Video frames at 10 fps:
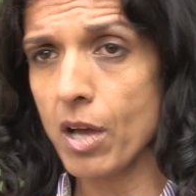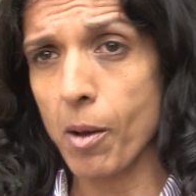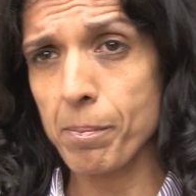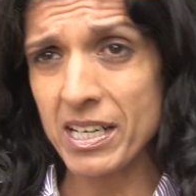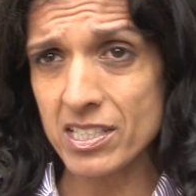
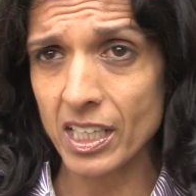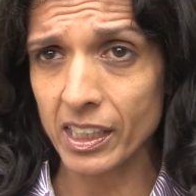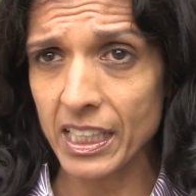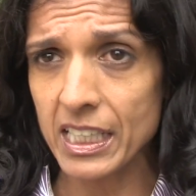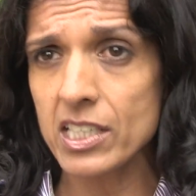our basic
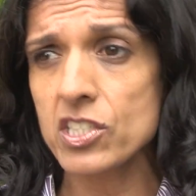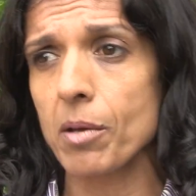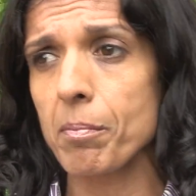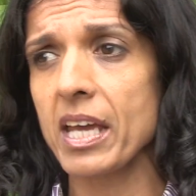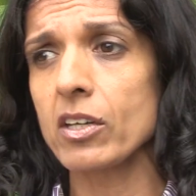needs
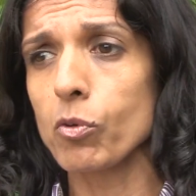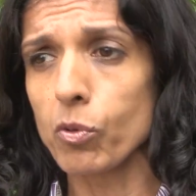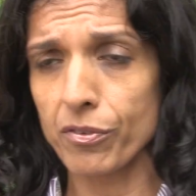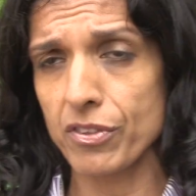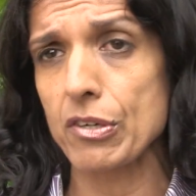are met,
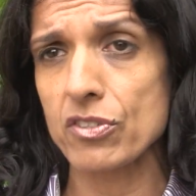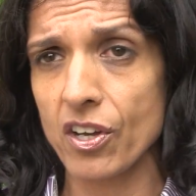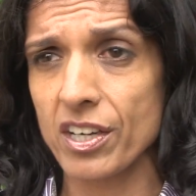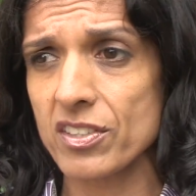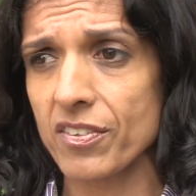all of those
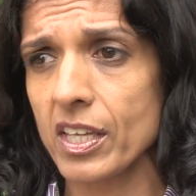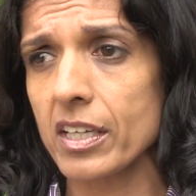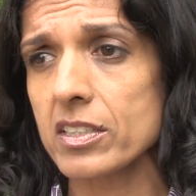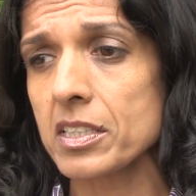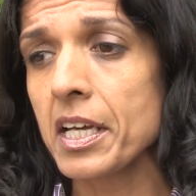kinds of
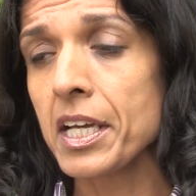things.